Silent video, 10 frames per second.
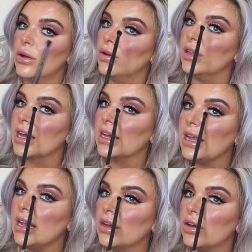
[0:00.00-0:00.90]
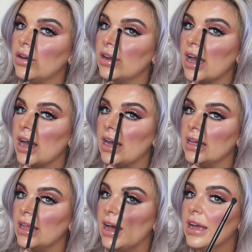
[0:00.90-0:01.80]
or like an inner corner
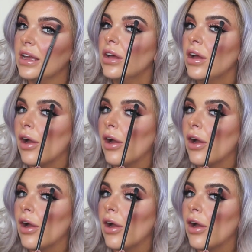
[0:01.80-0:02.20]
highlight,